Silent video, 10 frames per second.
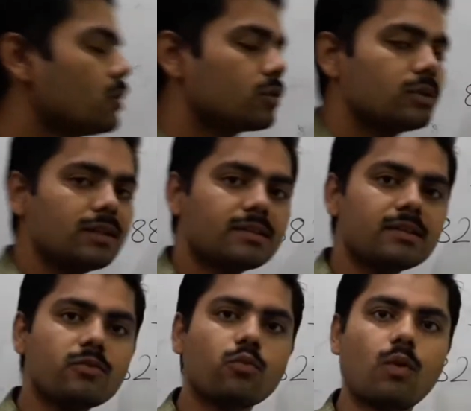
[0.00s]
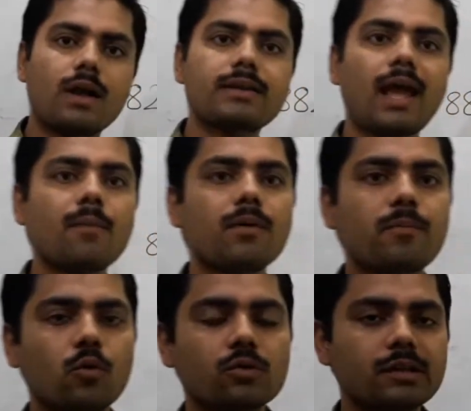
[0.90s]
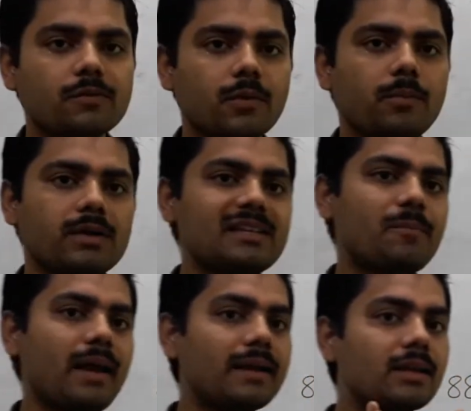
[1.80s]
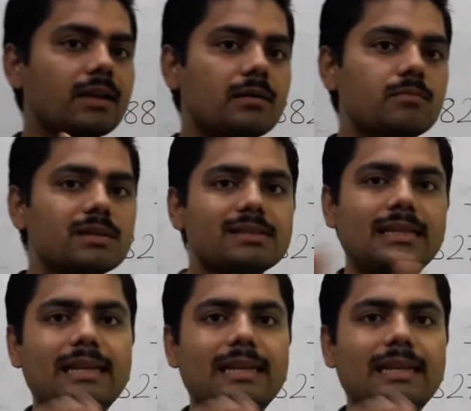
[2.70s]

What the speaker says: So this is one type of process for multiplying the numbers